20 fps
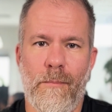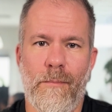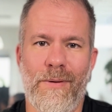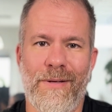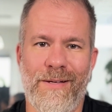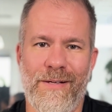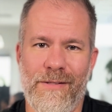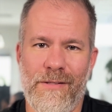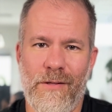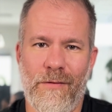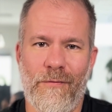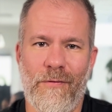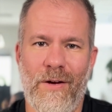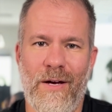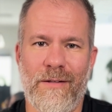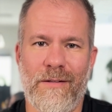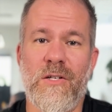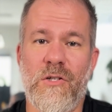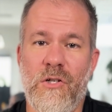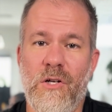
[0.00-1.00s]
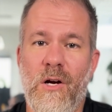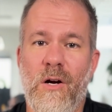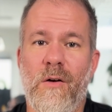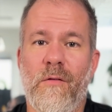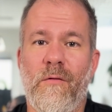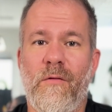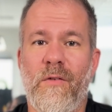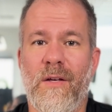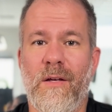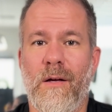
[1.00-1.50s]
because the fact it's
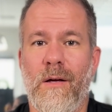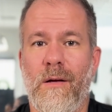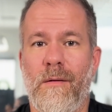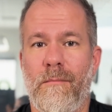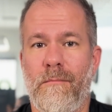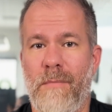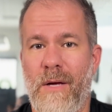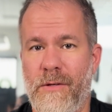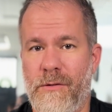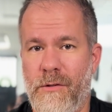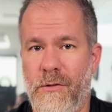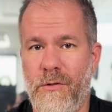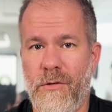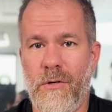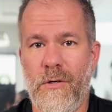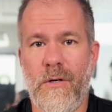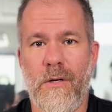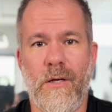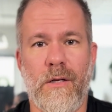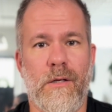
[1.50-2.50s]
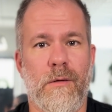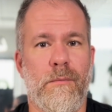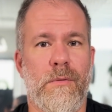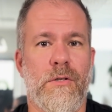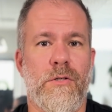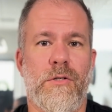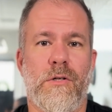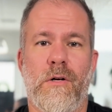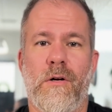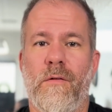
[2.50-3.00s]
shared via Messenger, it could be
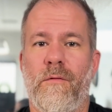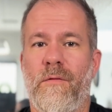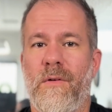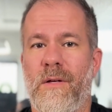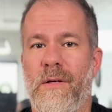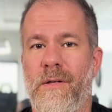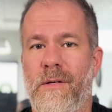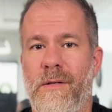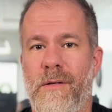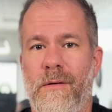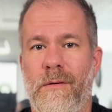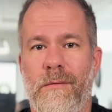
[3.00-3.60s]
shared via